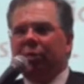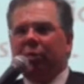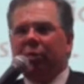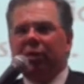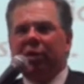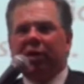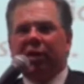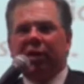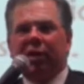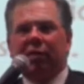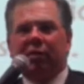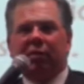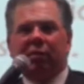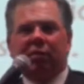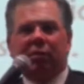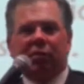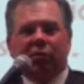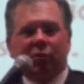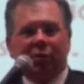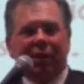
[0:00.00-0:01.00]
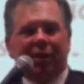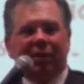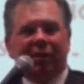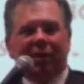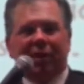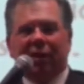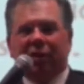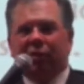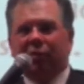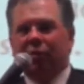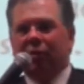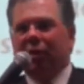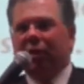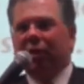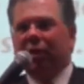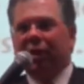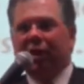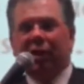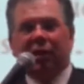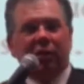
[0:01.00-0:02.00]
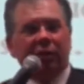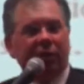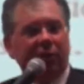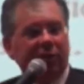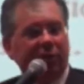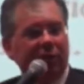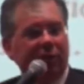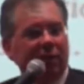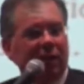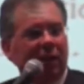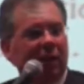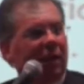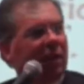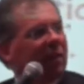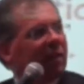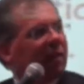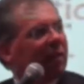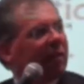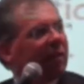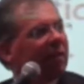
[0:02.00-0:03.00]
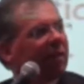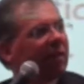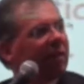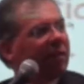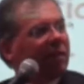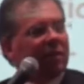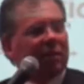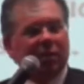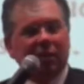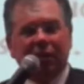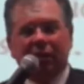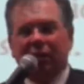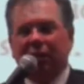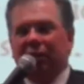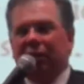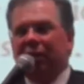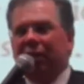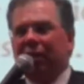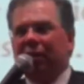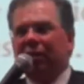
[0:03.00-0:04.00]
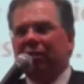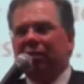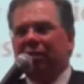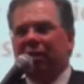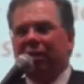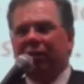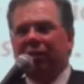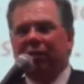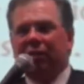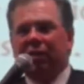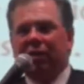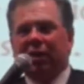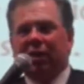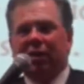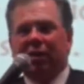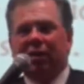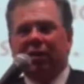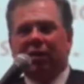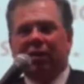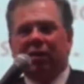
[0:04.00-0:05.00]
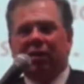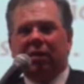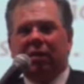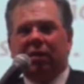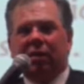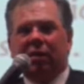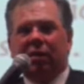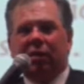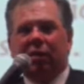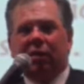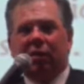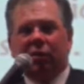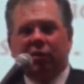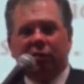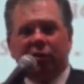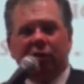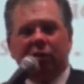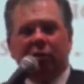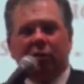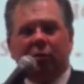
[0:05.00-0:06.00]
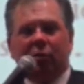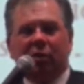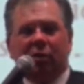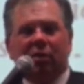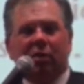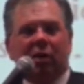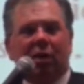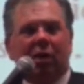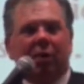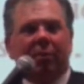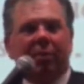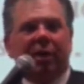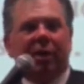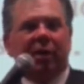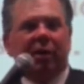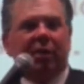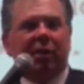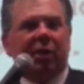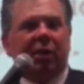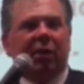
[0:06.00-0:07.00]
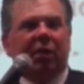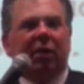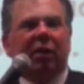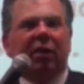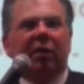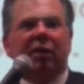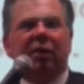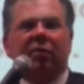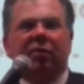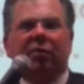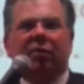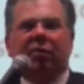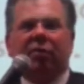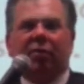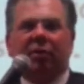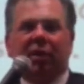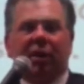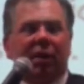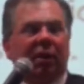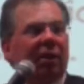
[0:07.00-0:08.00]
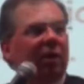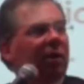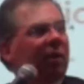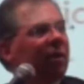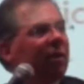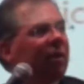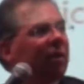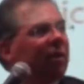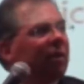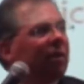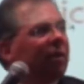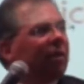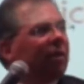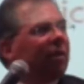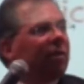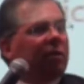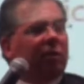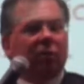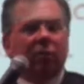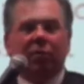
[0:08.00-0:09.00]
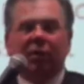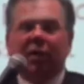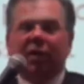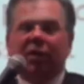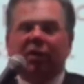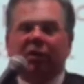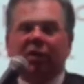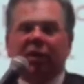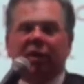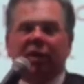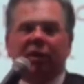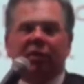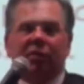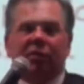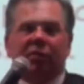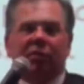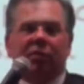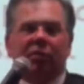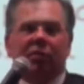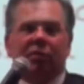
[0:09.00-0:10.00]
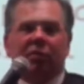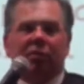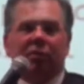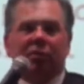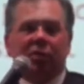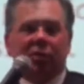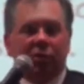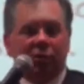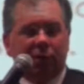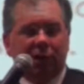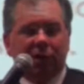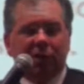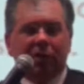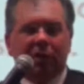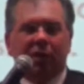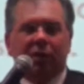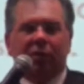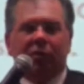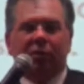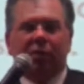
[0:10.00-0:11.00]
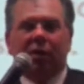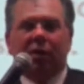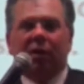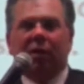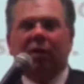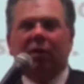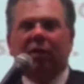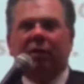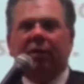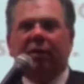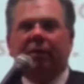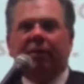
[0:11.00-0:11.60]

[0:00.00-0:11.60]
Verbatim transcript: But when you get drink to get drunk at age 15, 16, 17, her sister once commented, Carol Anne doesn't drink. Drink, she gets, she drinks to get drunk.